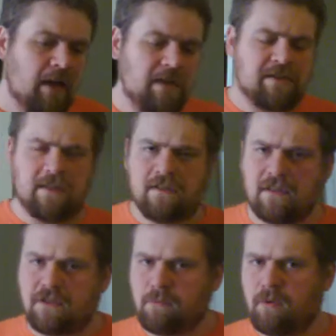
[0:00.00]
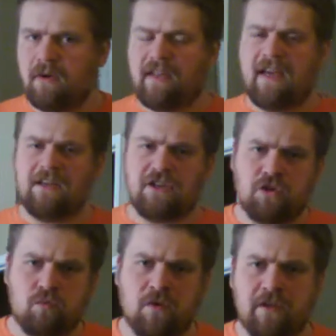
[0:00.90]
And since the supporting cast
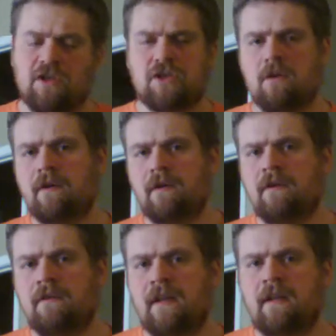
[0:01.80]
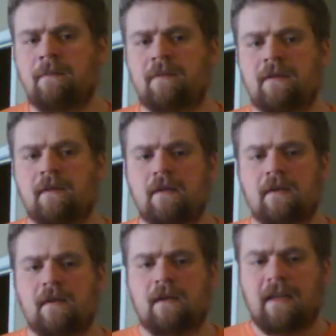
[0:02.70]
is really so underdeveloped
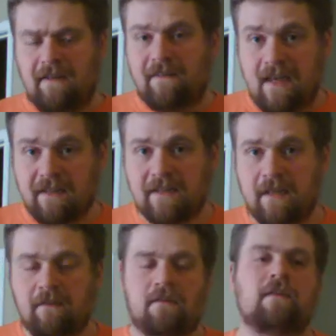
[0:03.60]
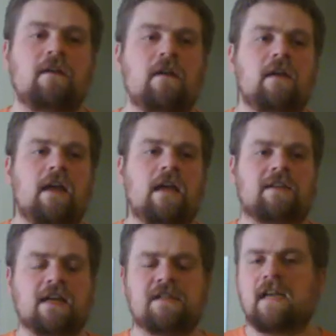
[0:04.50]
in that sense, it
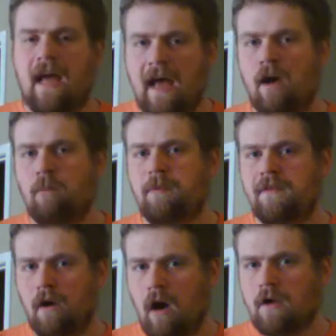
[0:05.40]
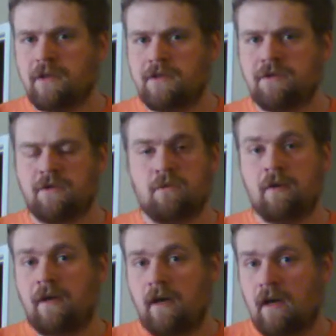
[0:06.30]
doesn't help the origin
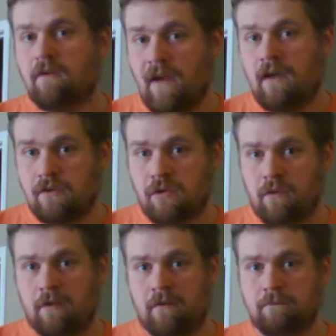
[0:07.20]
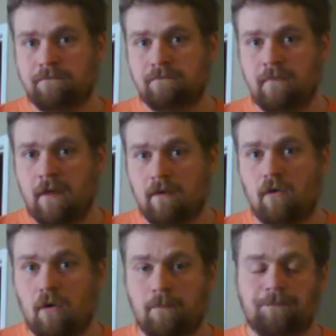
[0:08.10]
story of Hal Jordan at
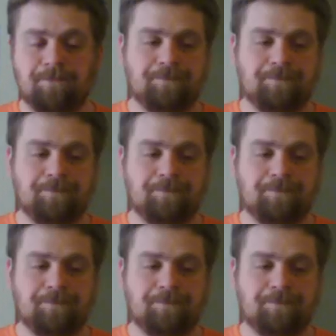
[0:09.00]
all.